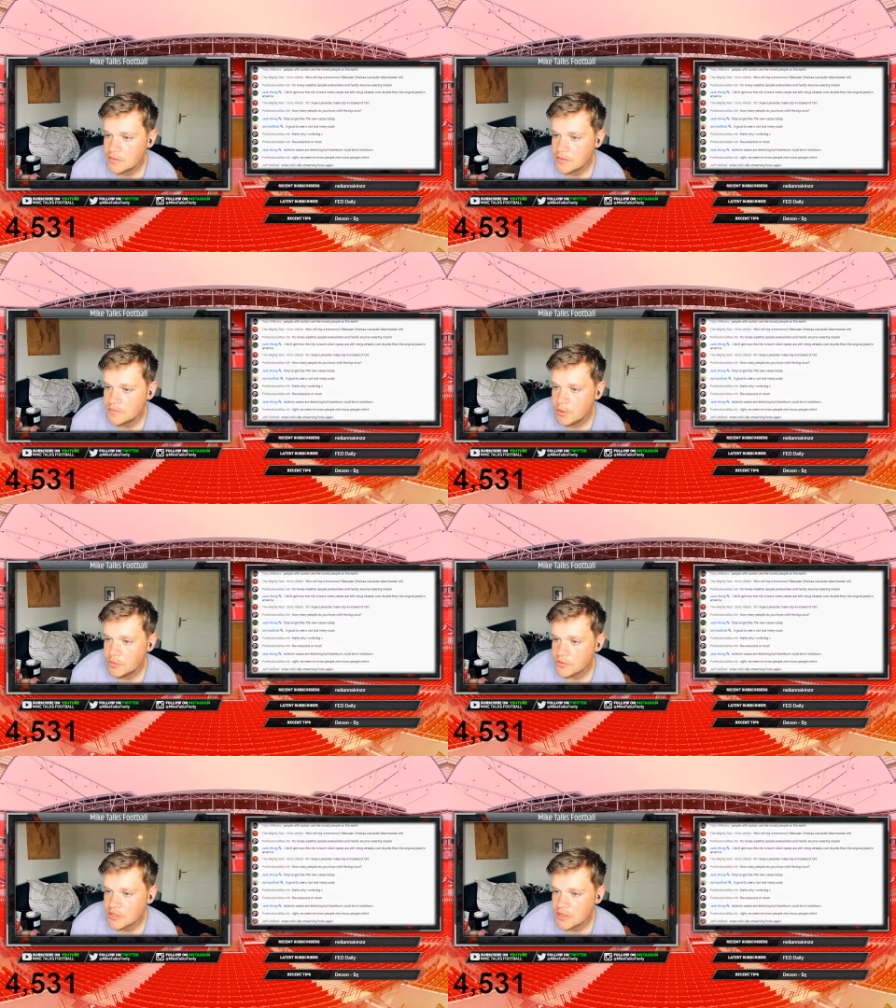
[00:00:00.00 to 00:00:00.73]

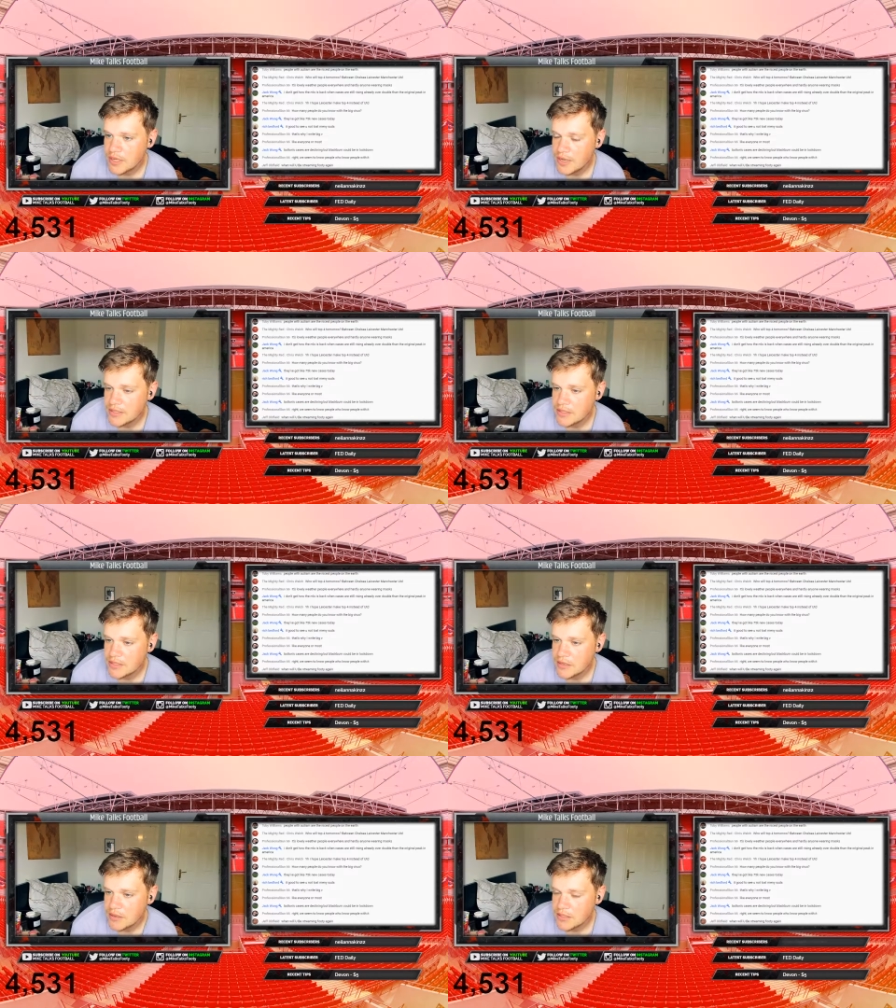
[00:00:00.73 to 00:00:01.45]
Bolton
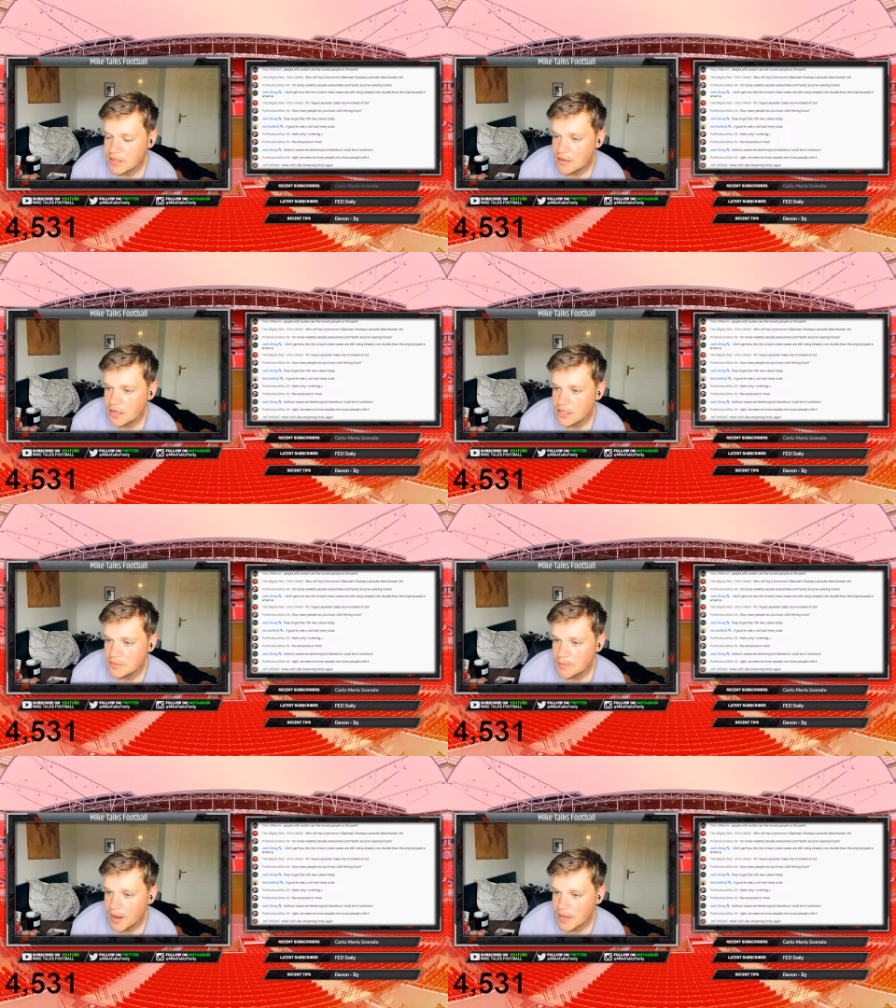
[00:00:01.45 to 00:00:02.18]
cases are
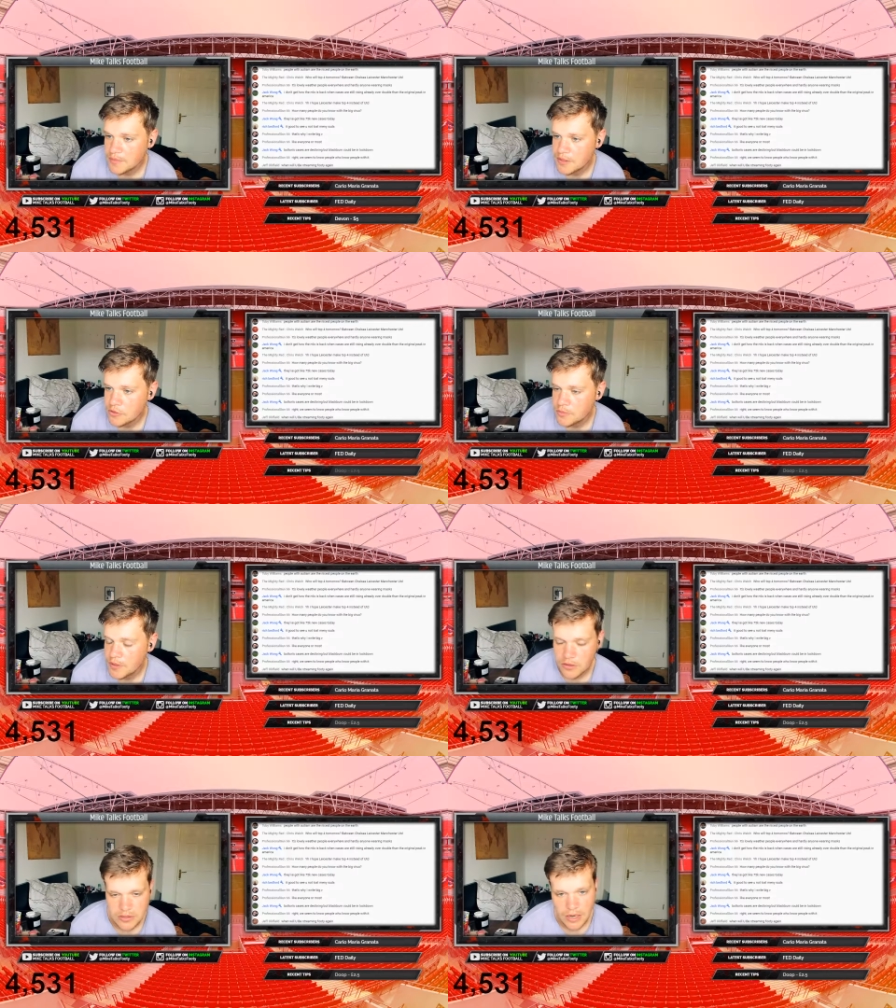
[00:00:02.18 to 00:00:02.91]
declining, but Blackburn could
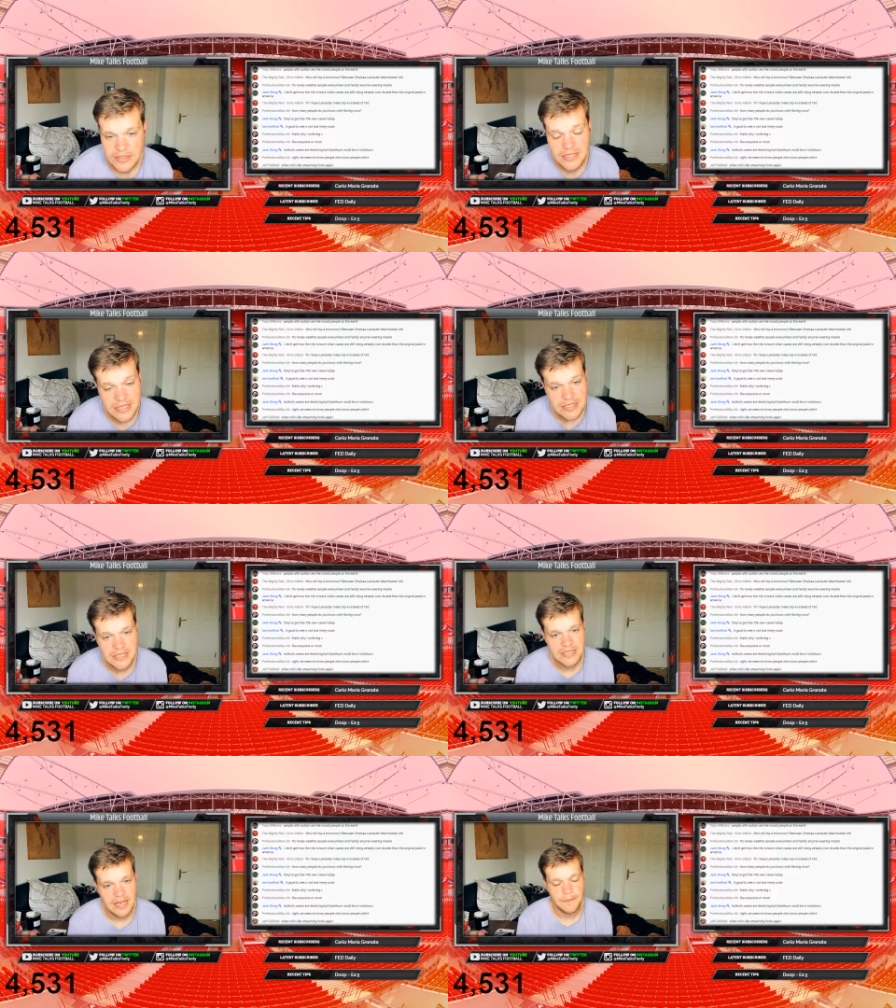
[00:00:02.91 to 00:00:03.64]
be an option. I did
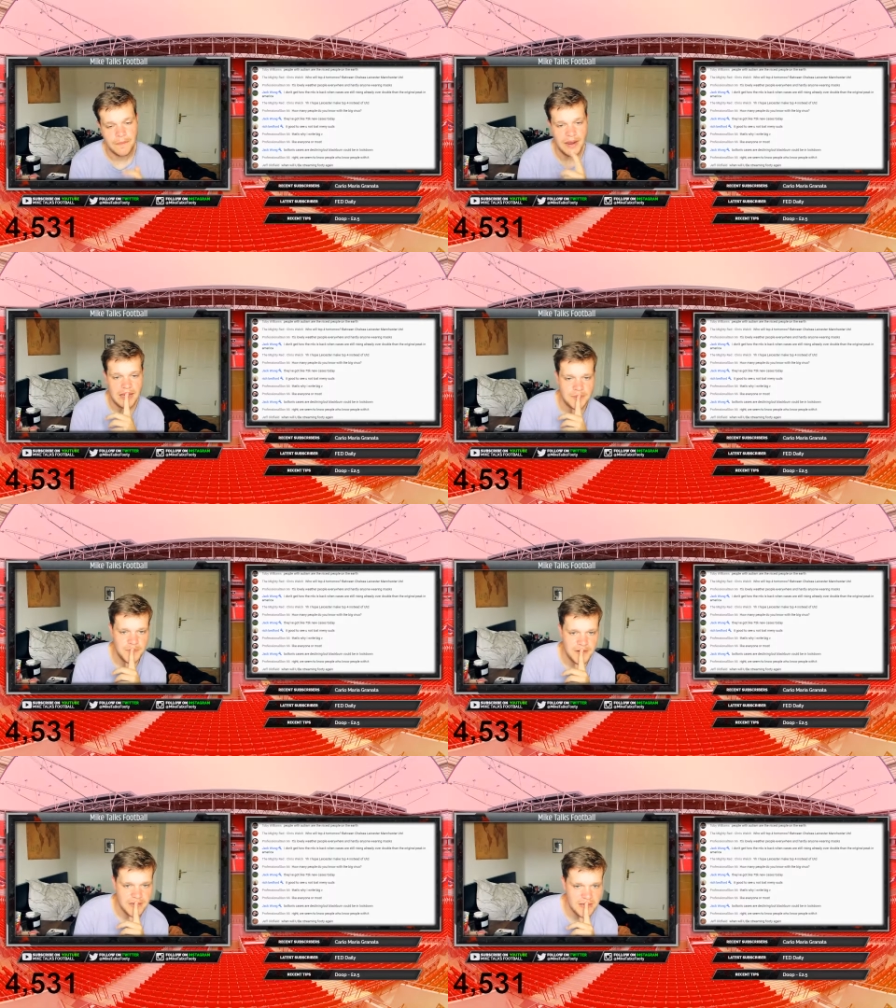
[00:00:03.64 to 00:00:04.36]
see that
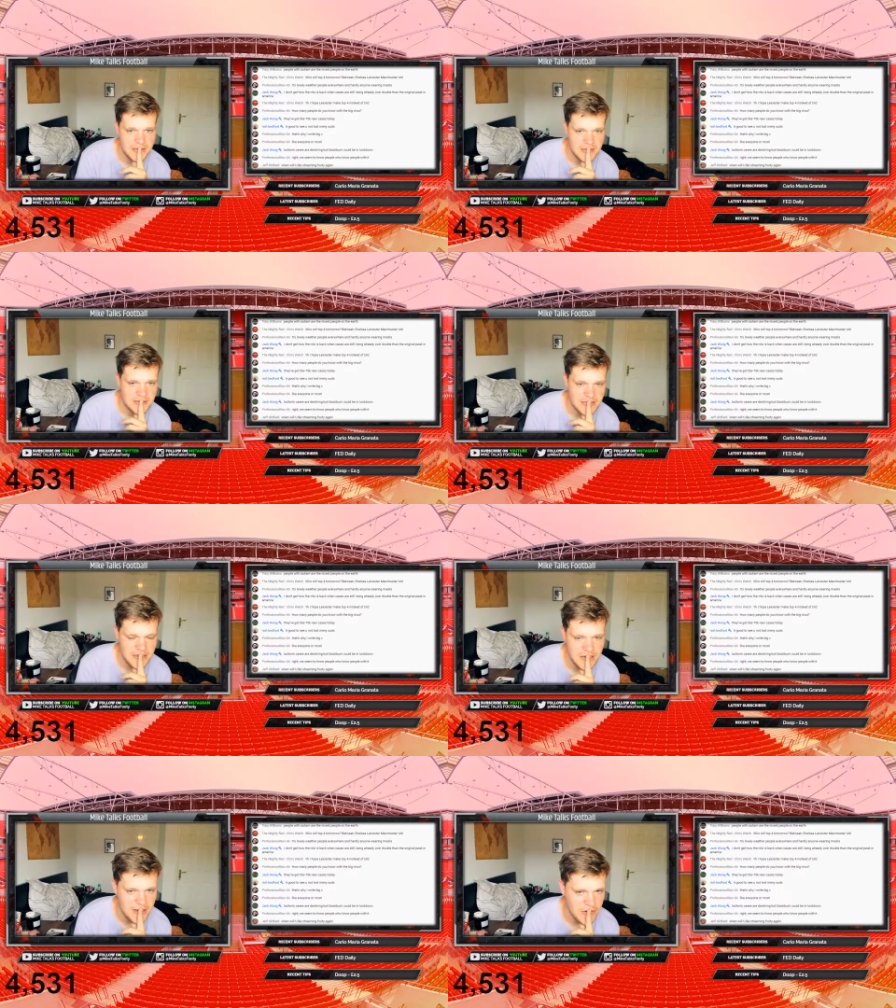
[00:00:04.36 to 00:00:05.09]
Blackburn and
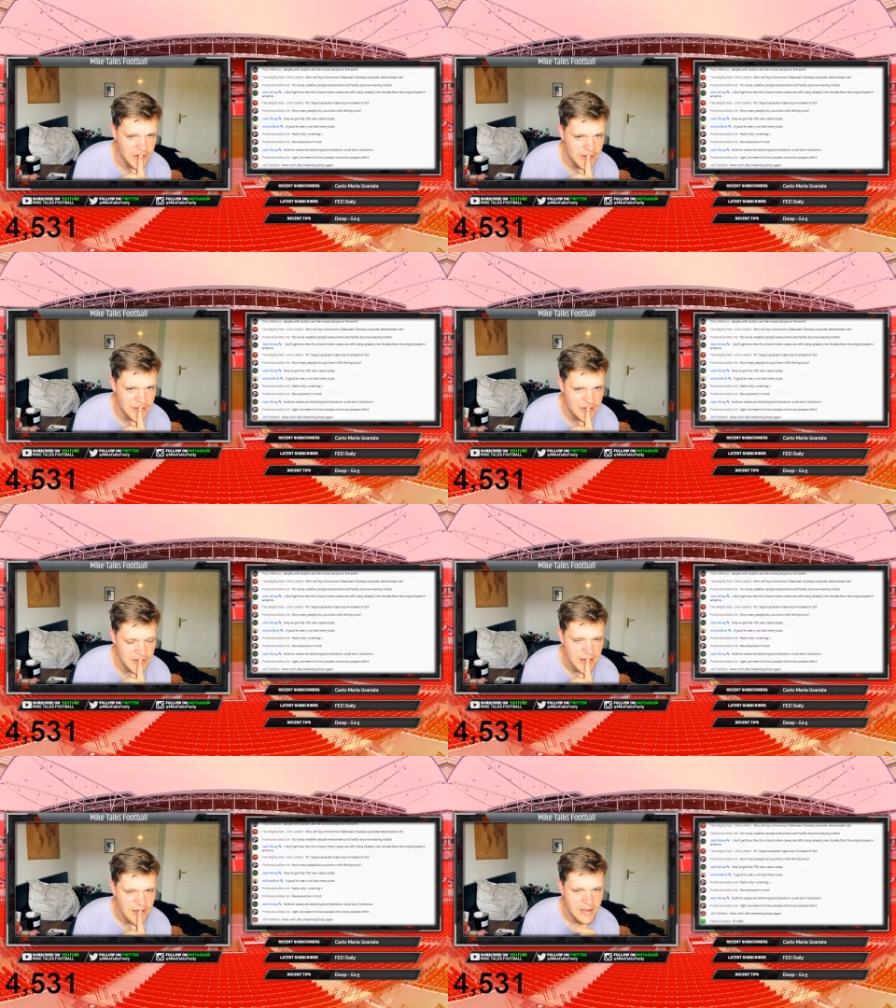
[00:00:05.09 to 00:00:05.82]
Darwin
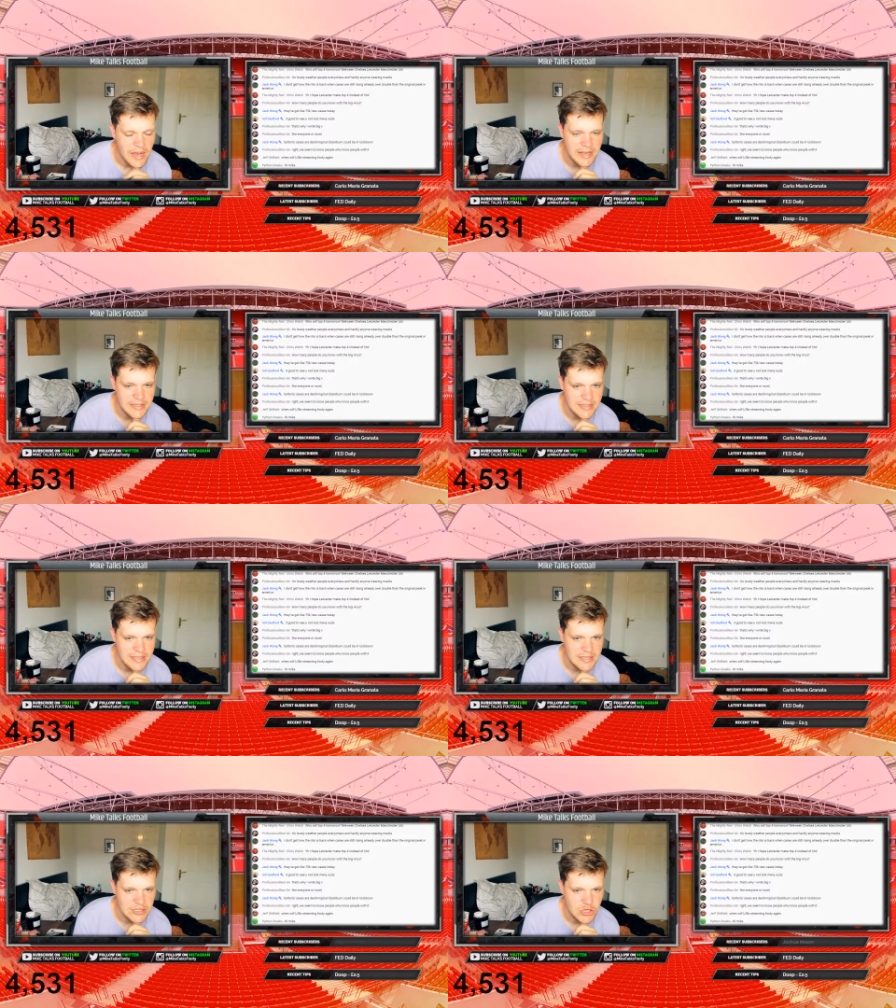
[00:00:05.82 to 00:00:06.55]

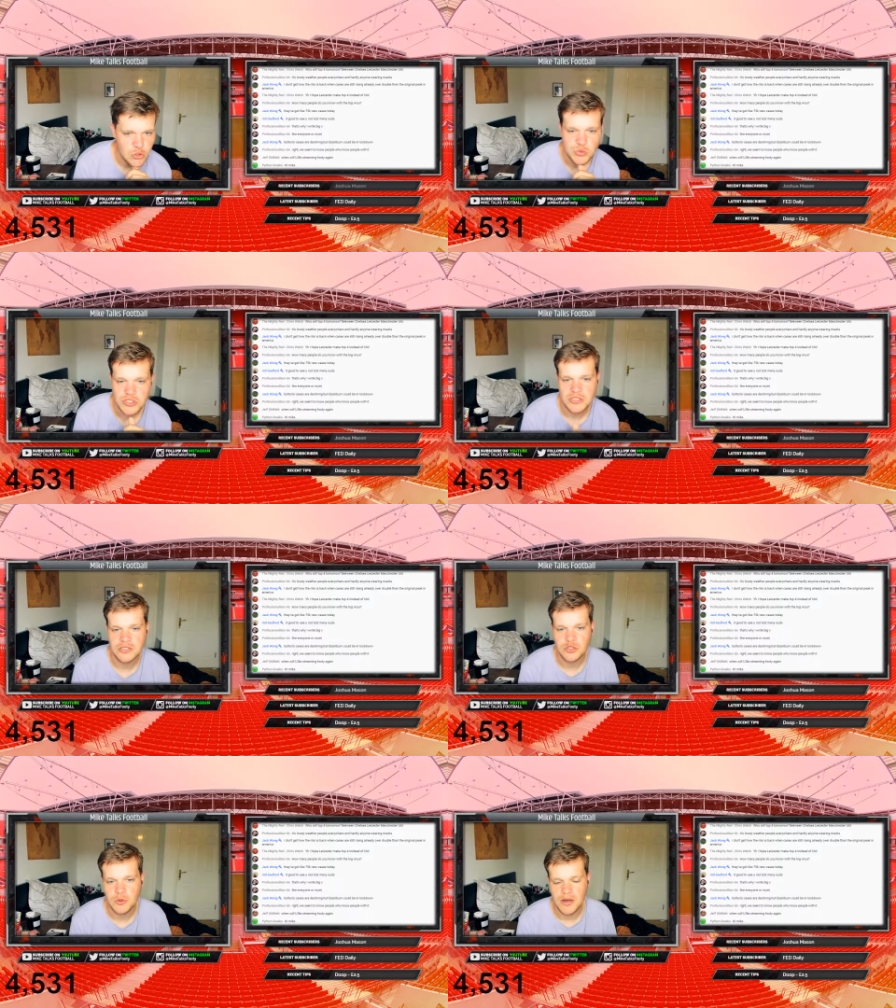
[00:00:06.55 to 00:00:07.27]
and
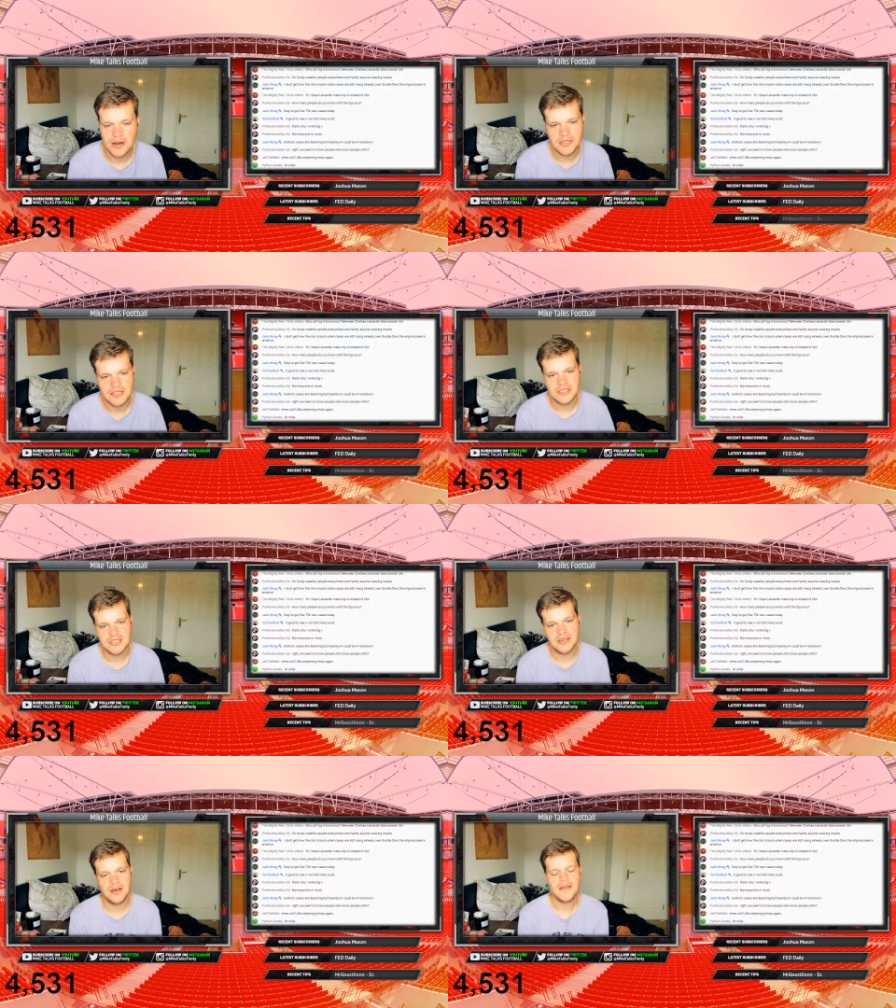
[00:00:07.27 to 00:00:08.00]
Luton as well
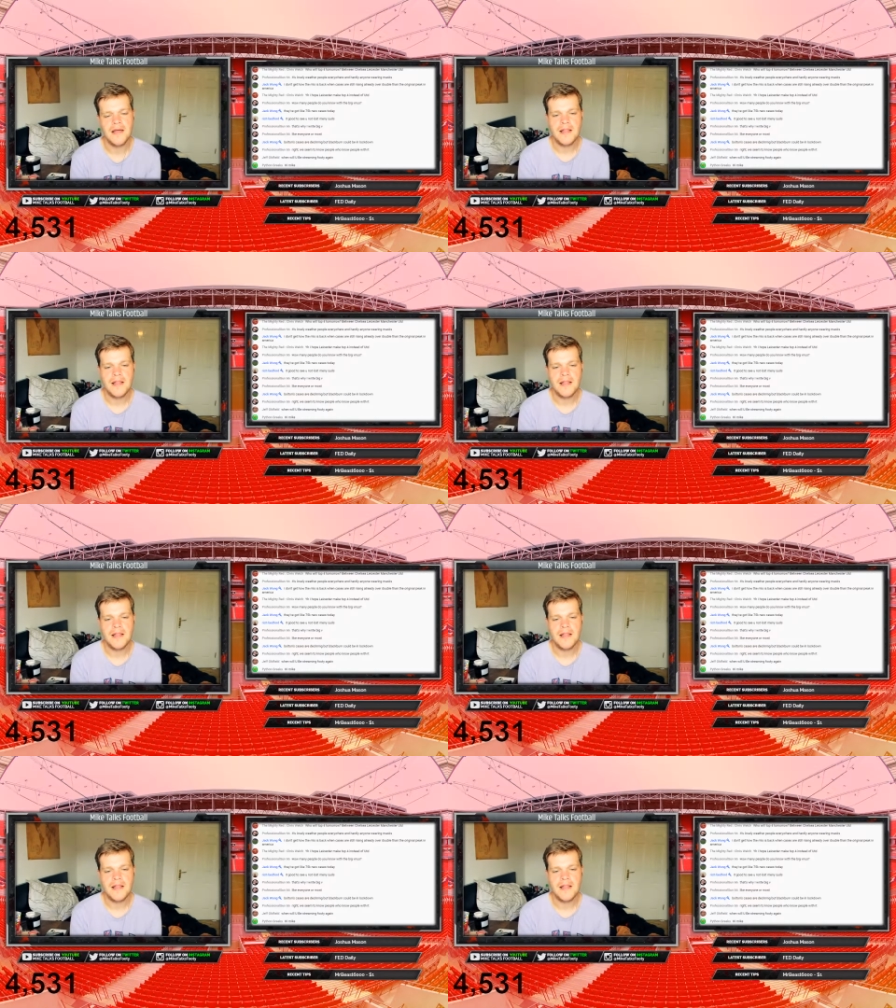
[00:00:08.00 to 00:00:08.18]
is high.